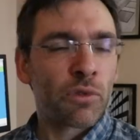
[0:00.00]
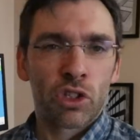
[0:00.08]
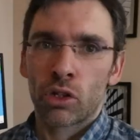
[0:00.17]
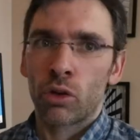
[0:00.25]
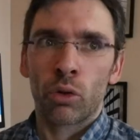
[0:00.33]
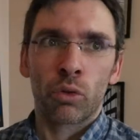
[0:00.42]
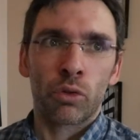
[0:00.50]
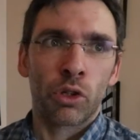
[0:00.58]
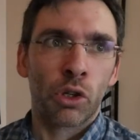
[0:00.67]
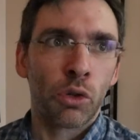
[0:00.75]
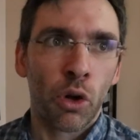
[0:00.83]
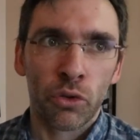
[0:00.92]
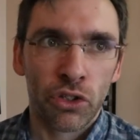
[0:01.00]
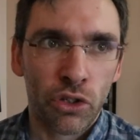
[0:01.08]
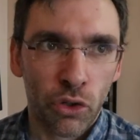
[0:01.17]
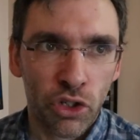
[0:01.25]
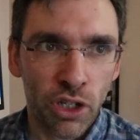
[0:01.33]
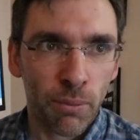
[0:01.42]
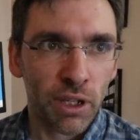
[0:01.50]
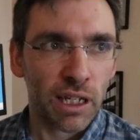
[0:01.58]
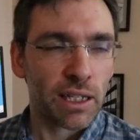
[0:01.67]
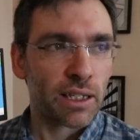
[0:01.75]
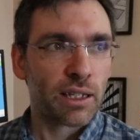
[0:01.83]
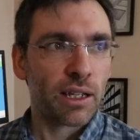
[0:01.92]
So you don't search something
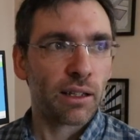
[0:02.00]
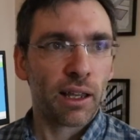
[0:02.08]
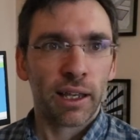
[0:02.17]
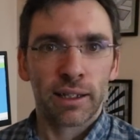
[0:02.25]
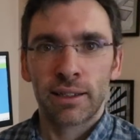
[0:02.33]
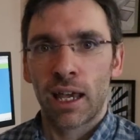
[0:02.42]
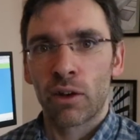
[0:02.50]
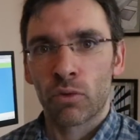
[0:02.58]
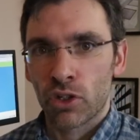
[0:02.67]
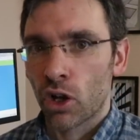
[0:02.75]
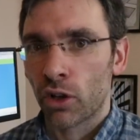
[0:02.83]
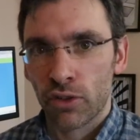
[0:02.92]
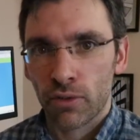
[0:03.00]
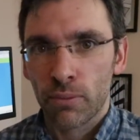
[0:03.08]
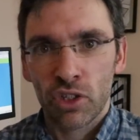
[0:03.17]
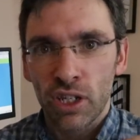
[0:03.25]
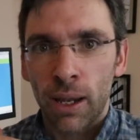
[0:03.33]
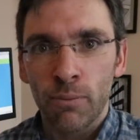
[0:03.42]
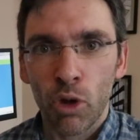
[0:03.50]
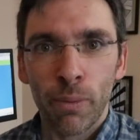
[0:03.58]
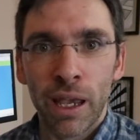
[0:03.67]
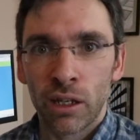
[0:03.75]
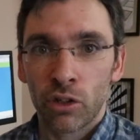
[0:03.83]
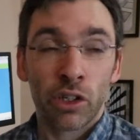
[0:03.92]
and see like ten results from the same
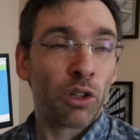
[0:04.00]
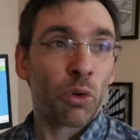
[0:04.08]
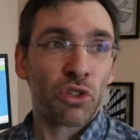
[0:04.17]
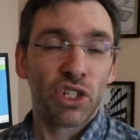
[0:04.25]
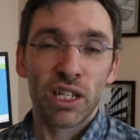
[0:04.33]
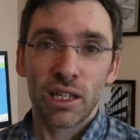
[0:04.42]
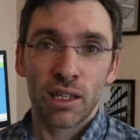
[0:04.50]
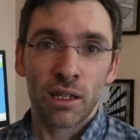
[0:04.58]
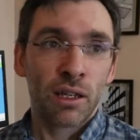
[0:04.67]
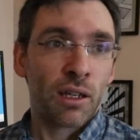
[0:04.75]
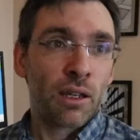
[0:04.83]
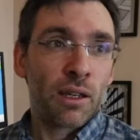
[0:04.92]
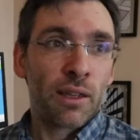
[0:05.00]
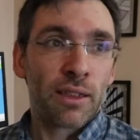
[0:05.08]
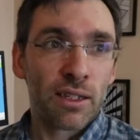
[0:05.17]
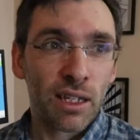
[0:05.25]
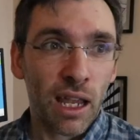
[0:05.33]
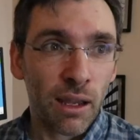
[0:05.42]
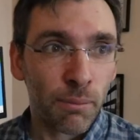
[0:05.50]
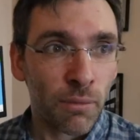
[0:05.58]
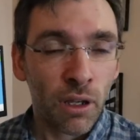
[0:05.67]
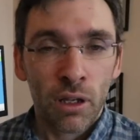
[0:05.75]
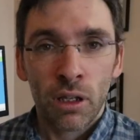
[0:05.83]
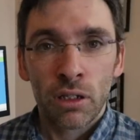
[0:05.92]
domain, or you don't see the
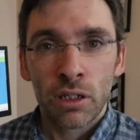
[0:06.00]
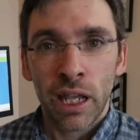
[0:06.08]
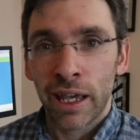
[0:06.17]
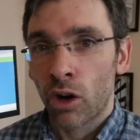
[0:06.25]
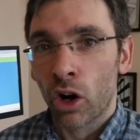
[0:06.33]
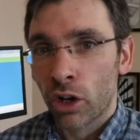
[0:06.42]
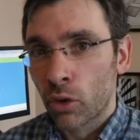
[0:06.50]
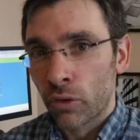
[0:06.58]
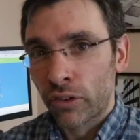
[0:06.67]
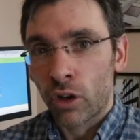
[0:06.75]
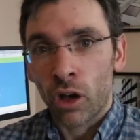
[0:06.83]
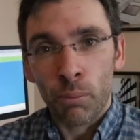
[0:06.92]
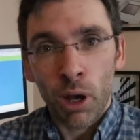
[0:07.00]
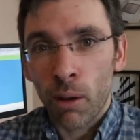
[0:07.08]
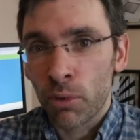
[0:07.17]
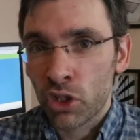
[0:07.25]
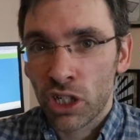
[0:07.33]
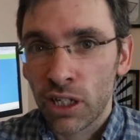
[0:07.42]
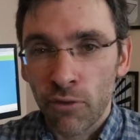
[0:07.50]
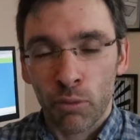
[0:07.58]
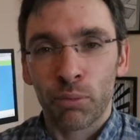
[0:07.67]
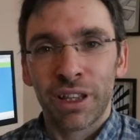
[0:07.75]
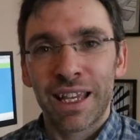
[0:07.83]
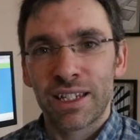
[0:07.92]
same ten articles published in
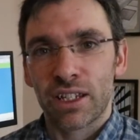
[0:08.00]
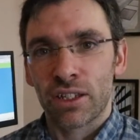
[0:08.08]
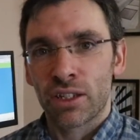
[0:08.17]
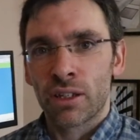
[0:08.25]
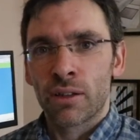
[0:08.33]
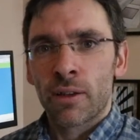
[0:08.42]
different places.